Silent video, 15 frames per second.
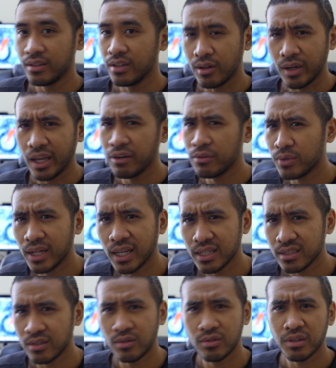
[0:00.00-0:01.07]
Everyone
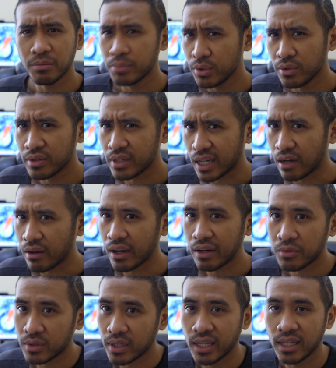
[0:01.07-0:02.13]
has their own computer now.
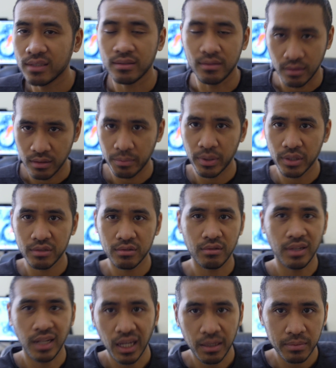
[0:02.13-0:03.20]
Everyone has a
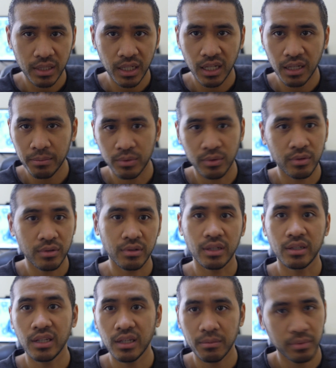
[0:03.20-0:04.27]
personal laptop
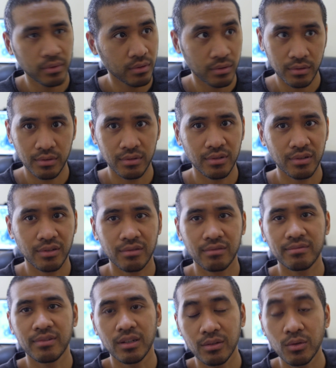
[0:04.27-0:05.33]
or a netbook or
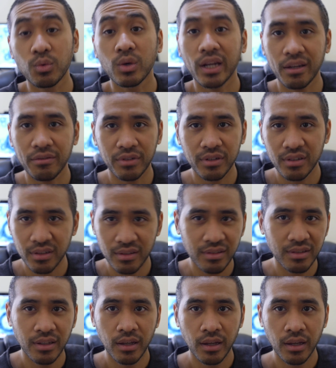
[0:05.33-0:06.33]
whatever.